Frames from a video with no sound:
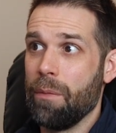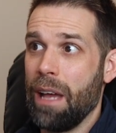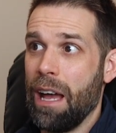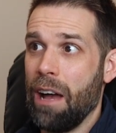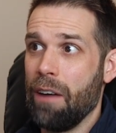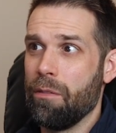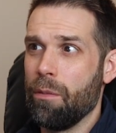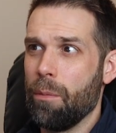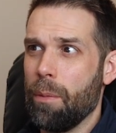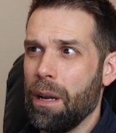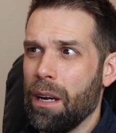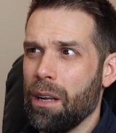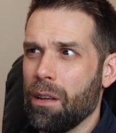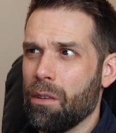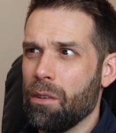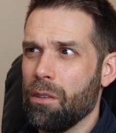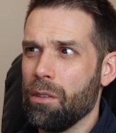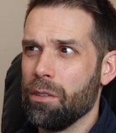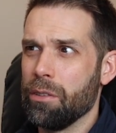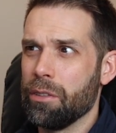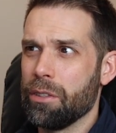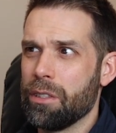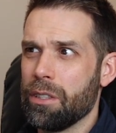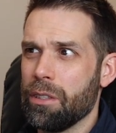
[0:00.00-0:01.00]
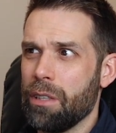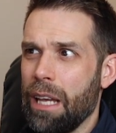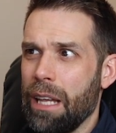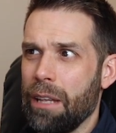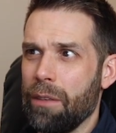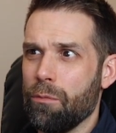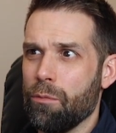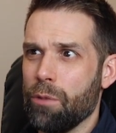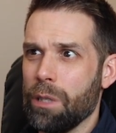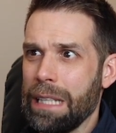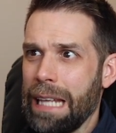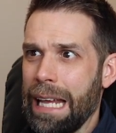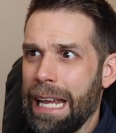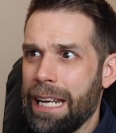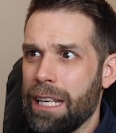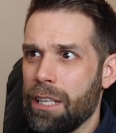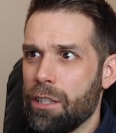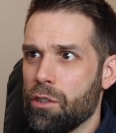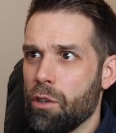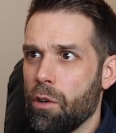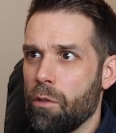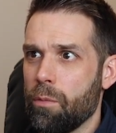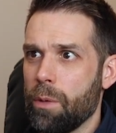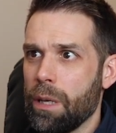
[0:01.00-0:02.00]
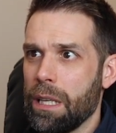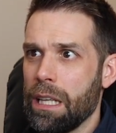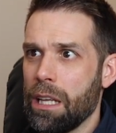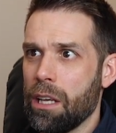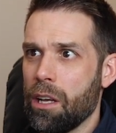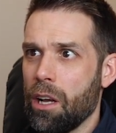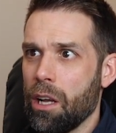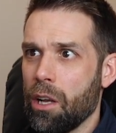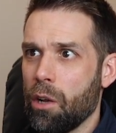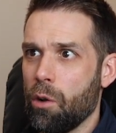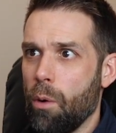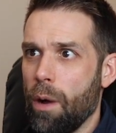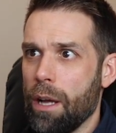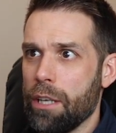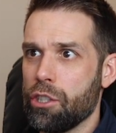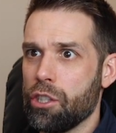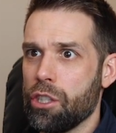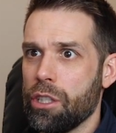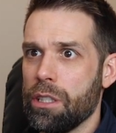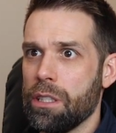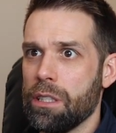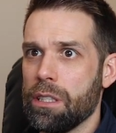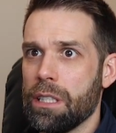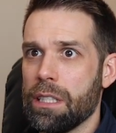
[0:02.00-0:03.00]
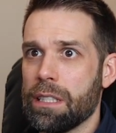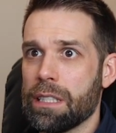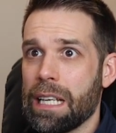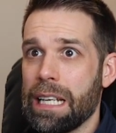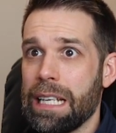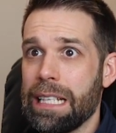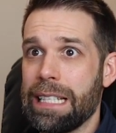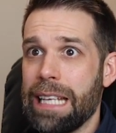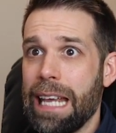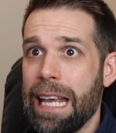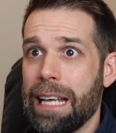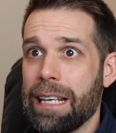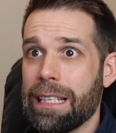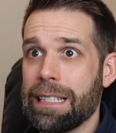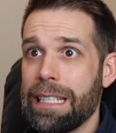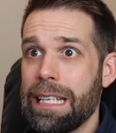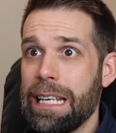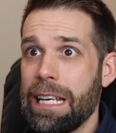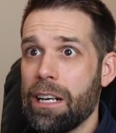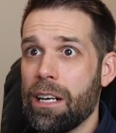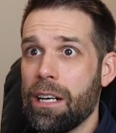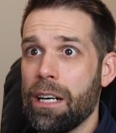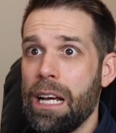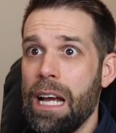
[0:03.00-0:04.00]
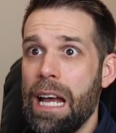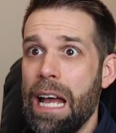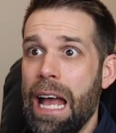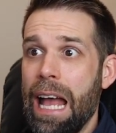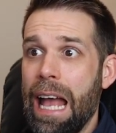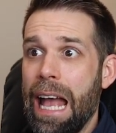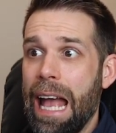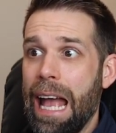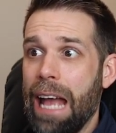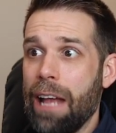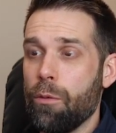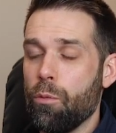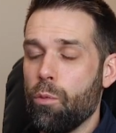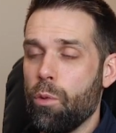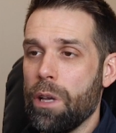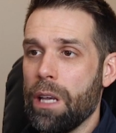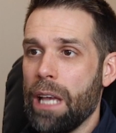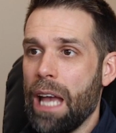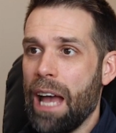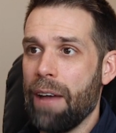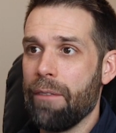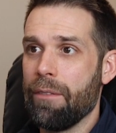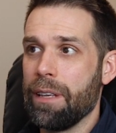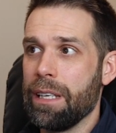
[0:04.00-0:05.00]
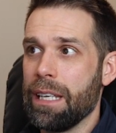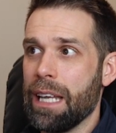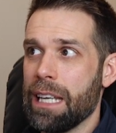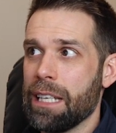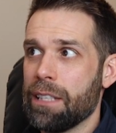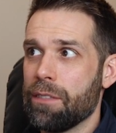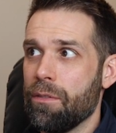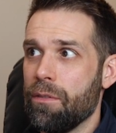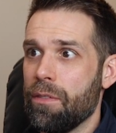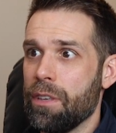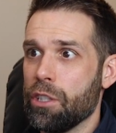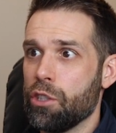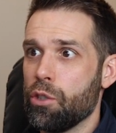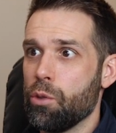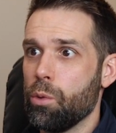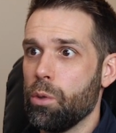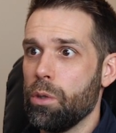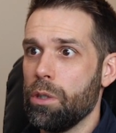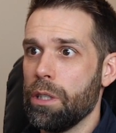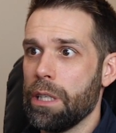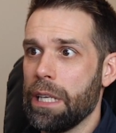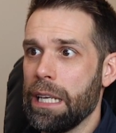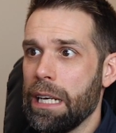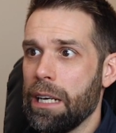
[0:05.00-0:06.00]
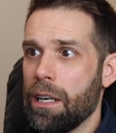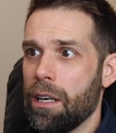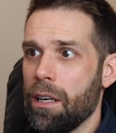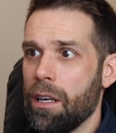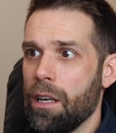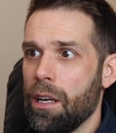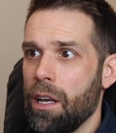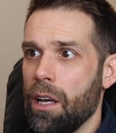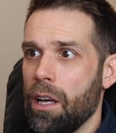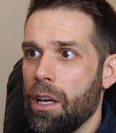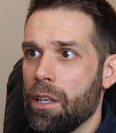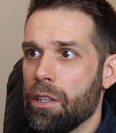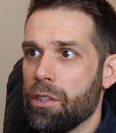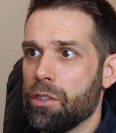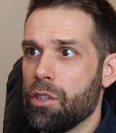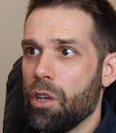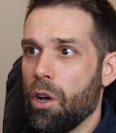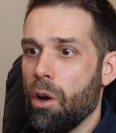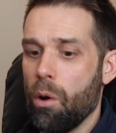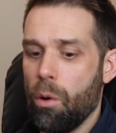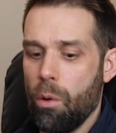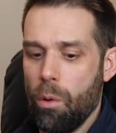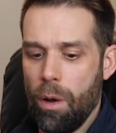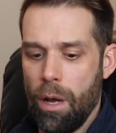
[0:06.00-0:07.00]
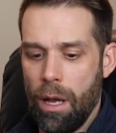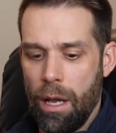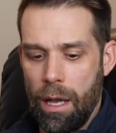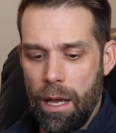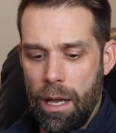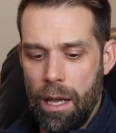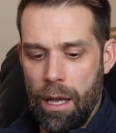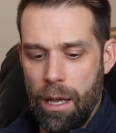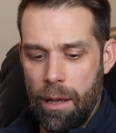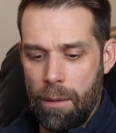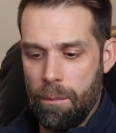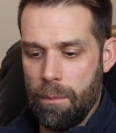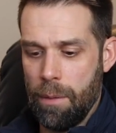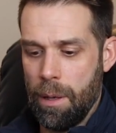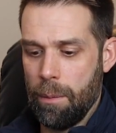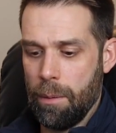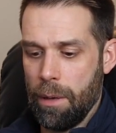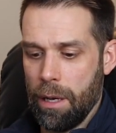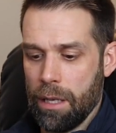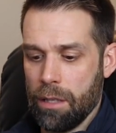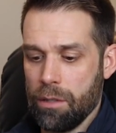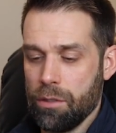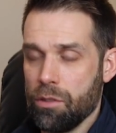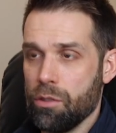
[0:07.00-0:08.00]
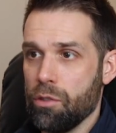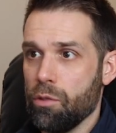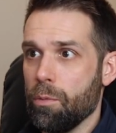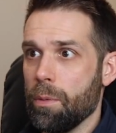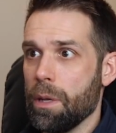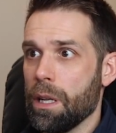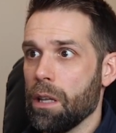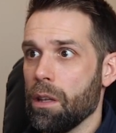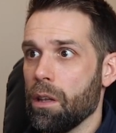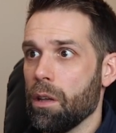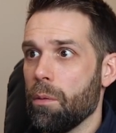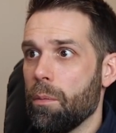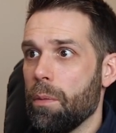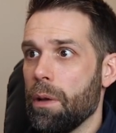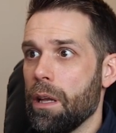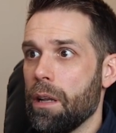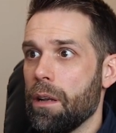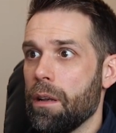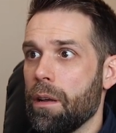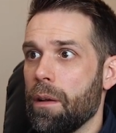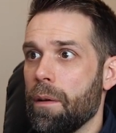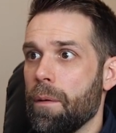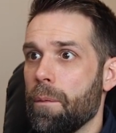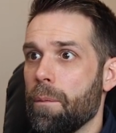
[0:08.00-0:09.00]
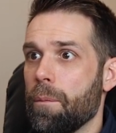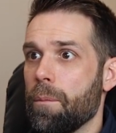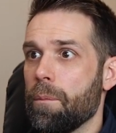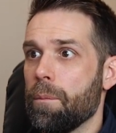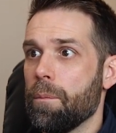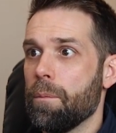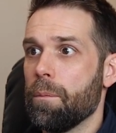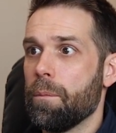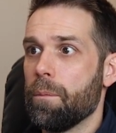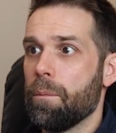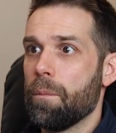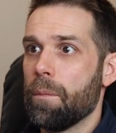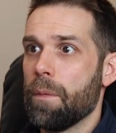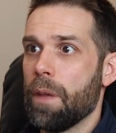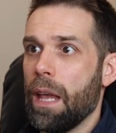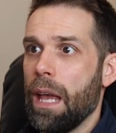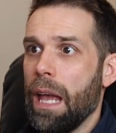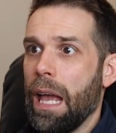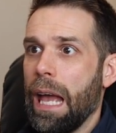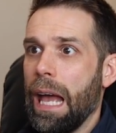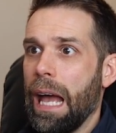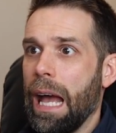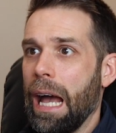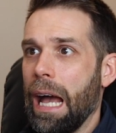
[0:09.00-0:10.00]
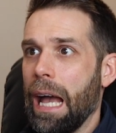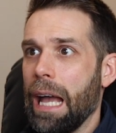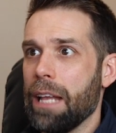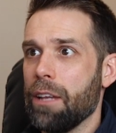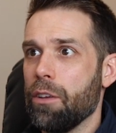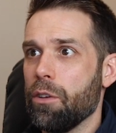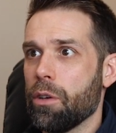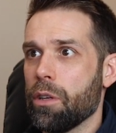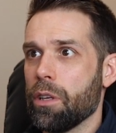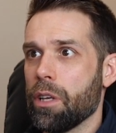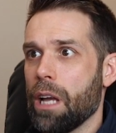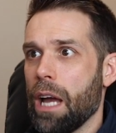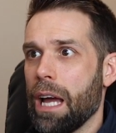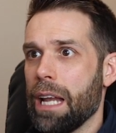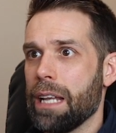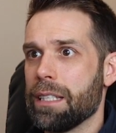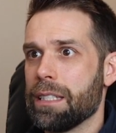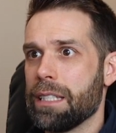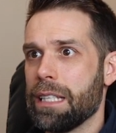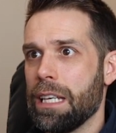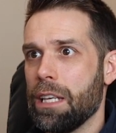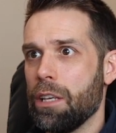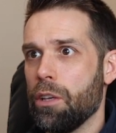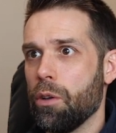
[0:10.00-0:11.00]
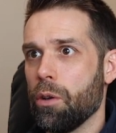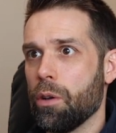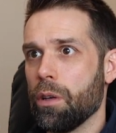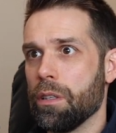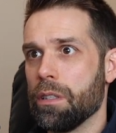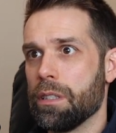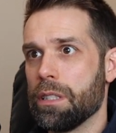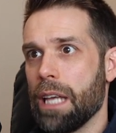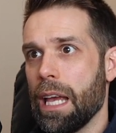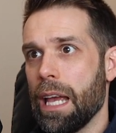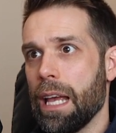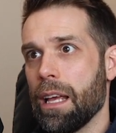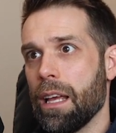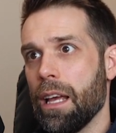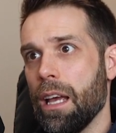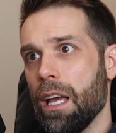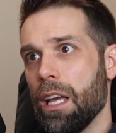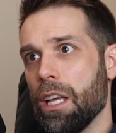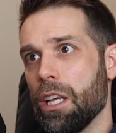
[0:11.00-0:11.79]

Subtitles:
alphabeticals, and related. So if we click on questions, it's going to take us here, and we have a nice visual here. So maybe I can zoom in a little bit. And you can kind of see, you can say,